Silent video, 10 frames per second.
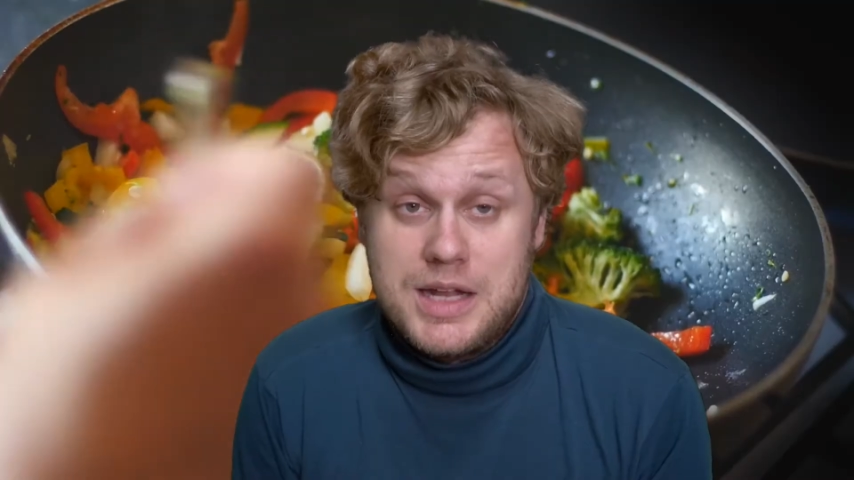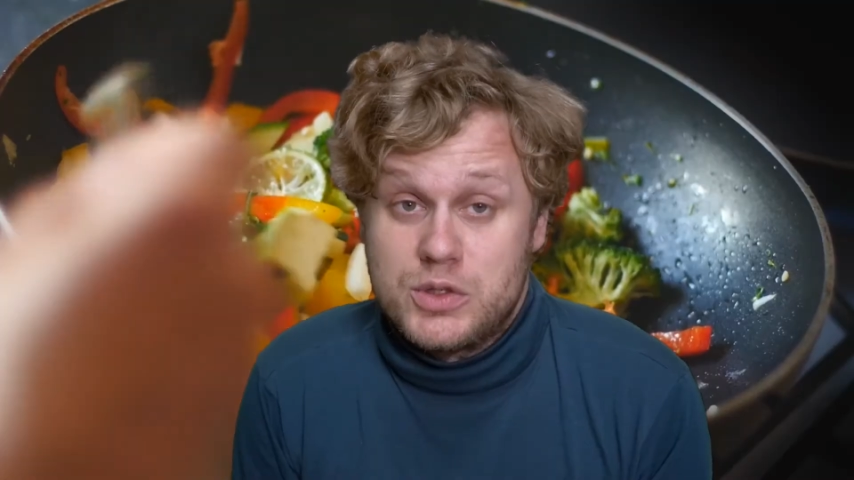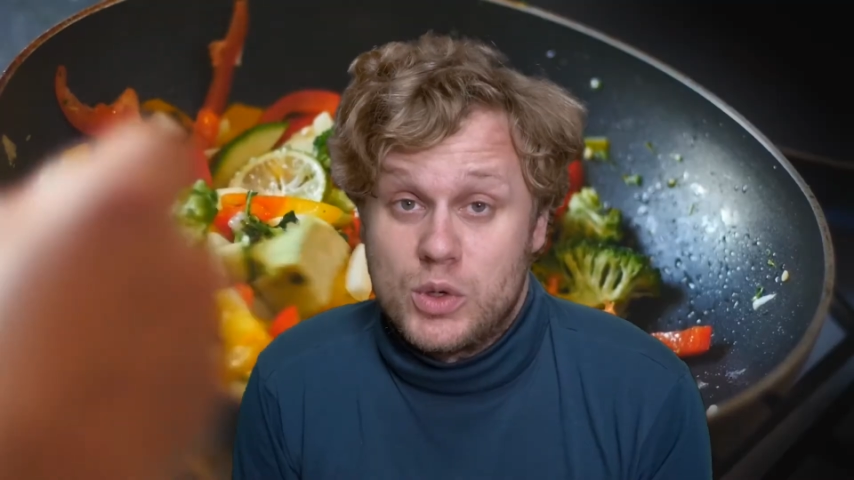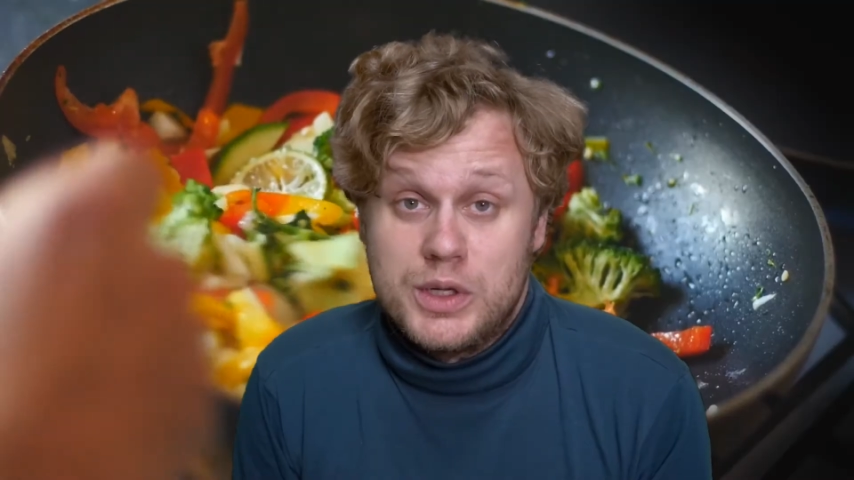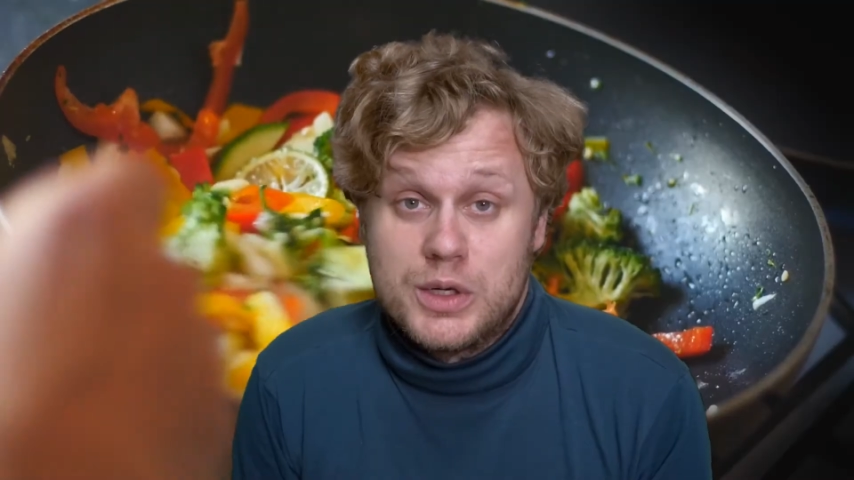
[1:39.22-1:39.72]
I
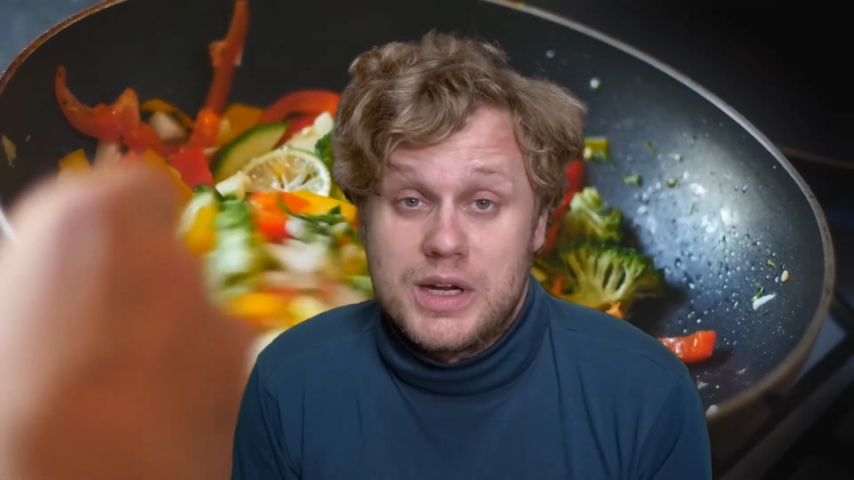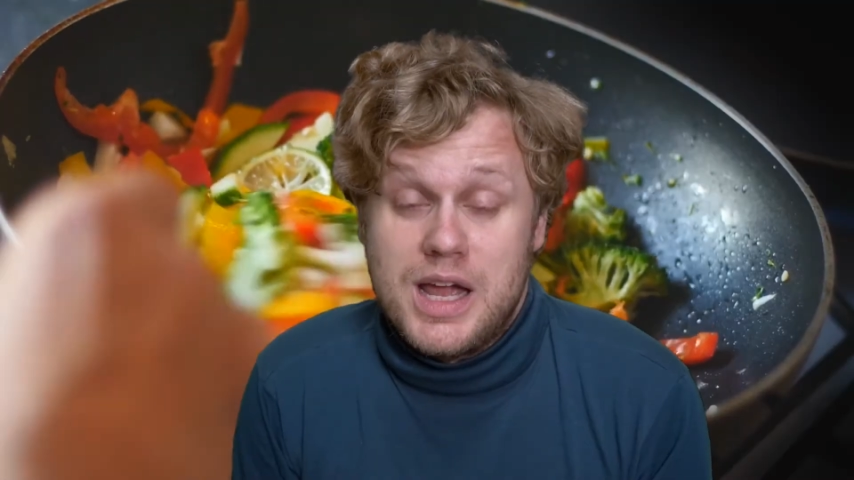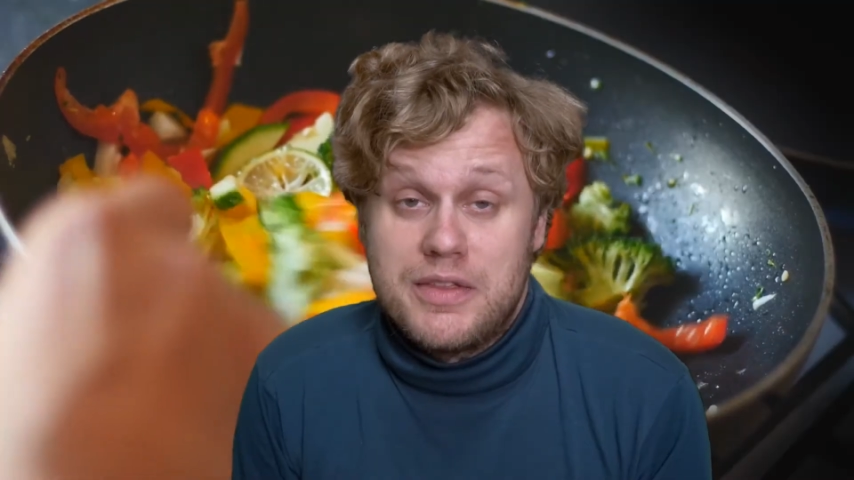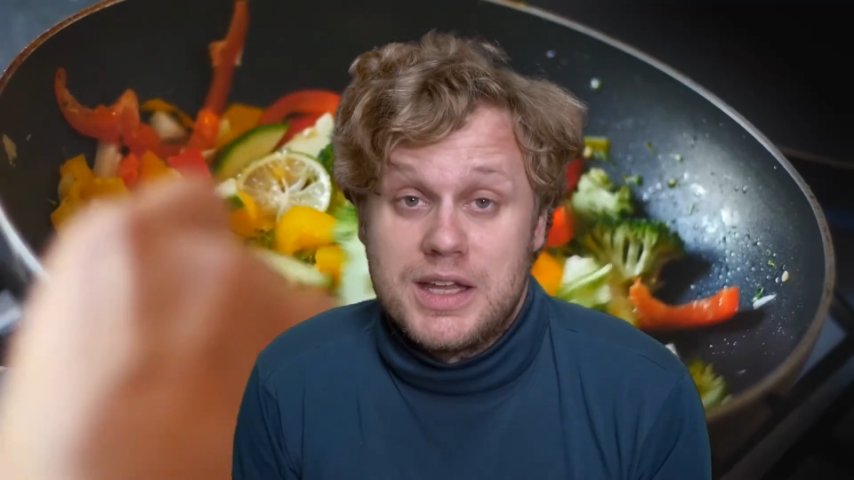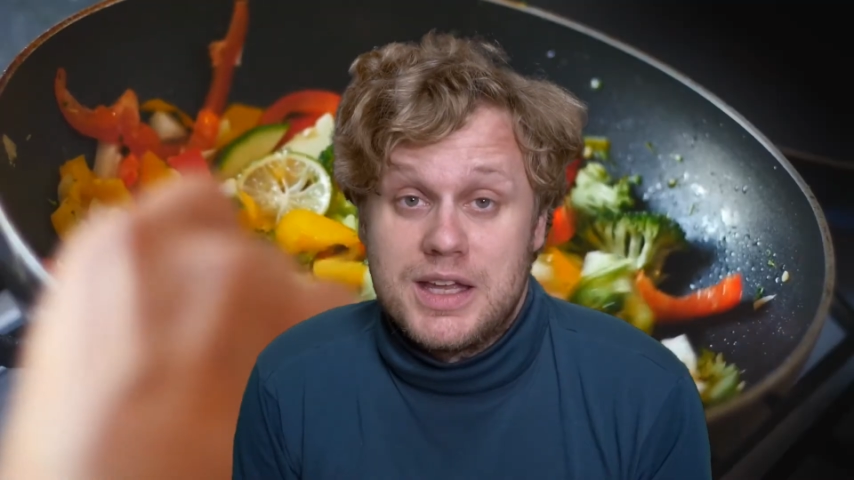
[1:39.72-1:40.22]
totally agree.
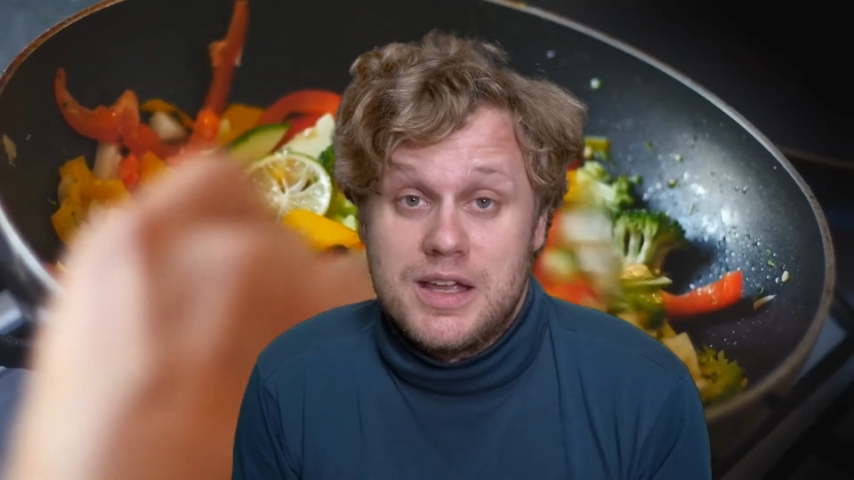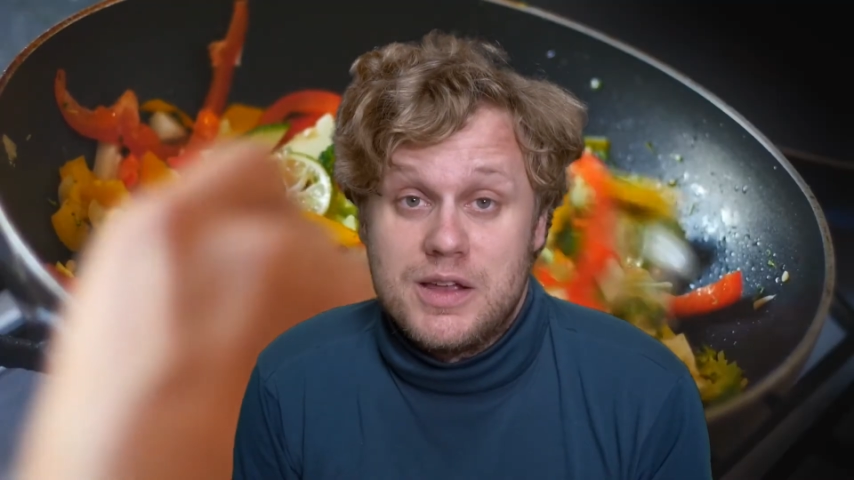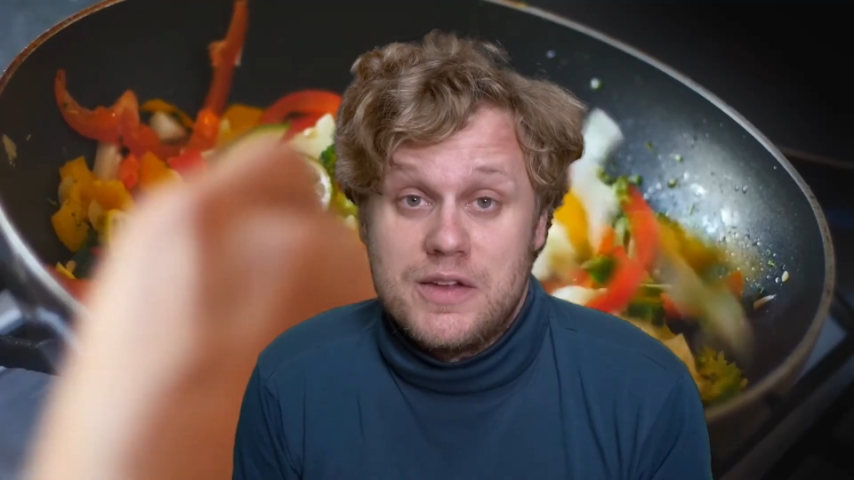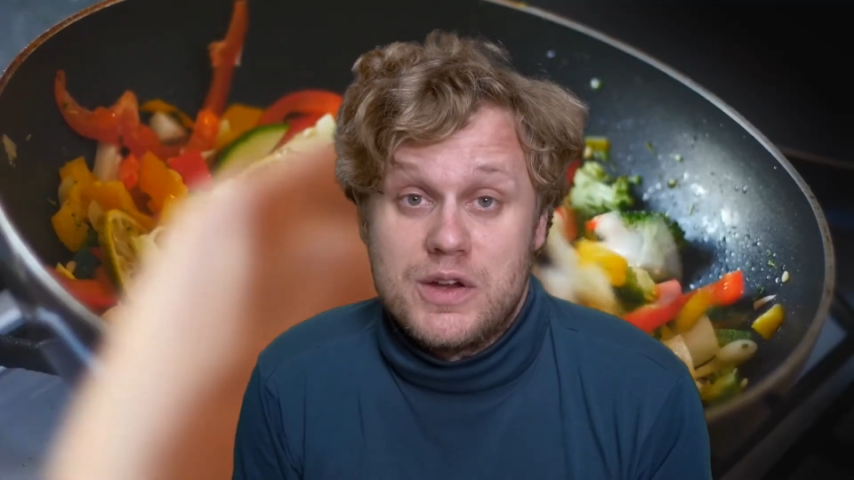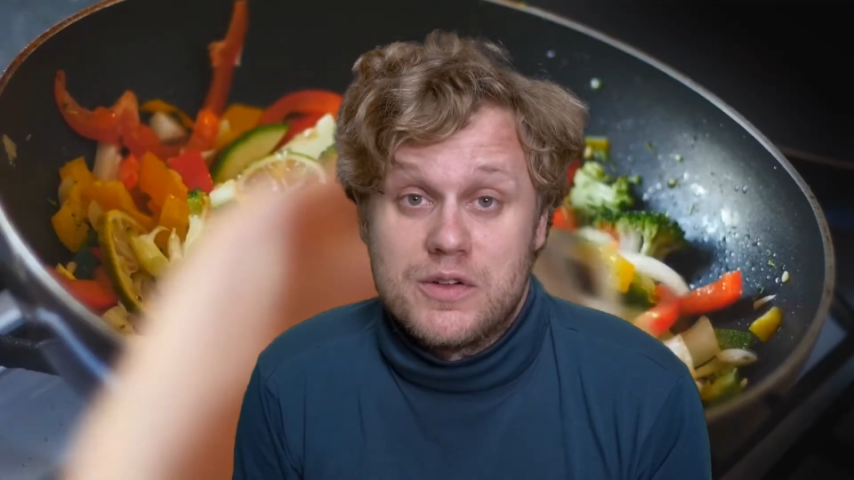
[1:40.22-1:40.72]
I think if